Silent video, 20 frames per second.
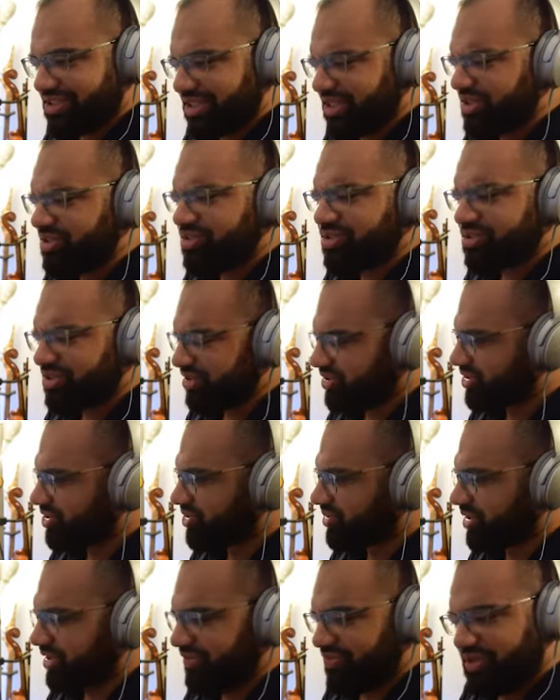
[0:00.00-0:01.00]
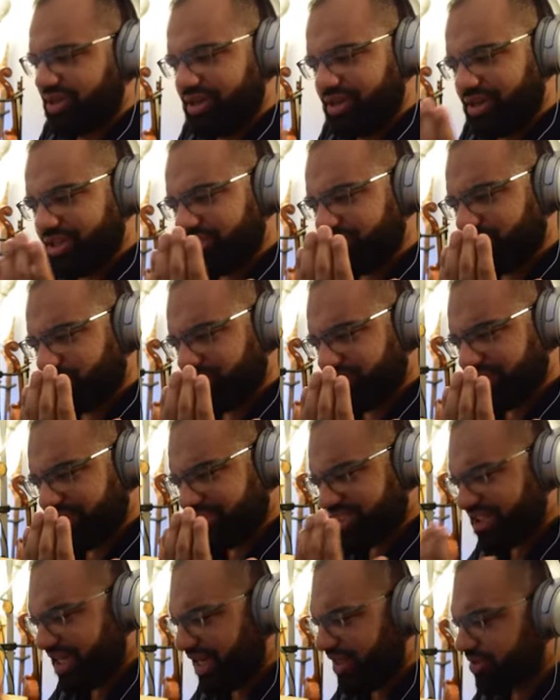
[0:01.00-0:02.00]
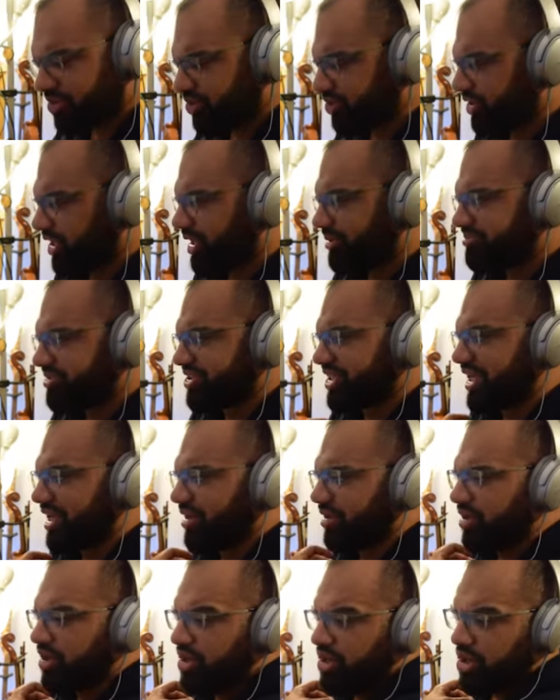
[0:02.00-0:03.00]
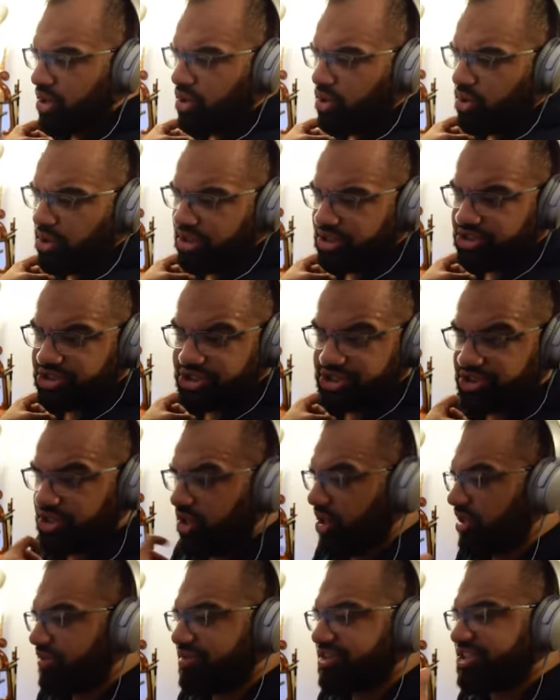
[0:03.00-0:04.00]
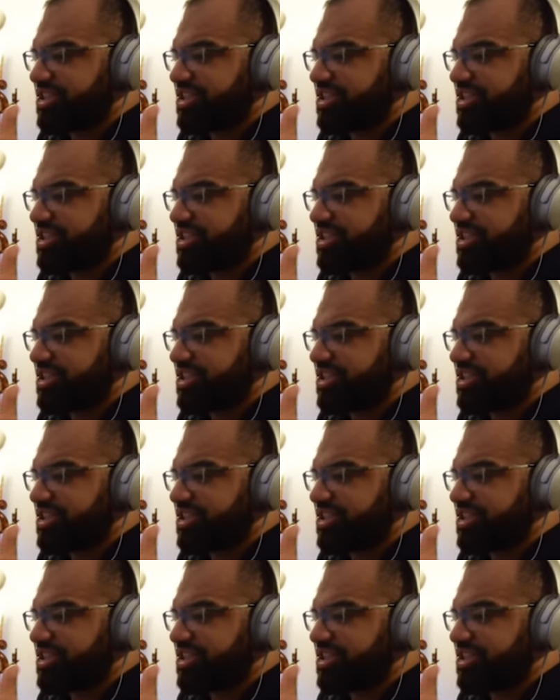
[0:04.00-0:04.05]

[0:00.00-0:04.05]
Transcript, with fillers: Like you'll you'll sort of hear this where the sound drops out, or it's just all of a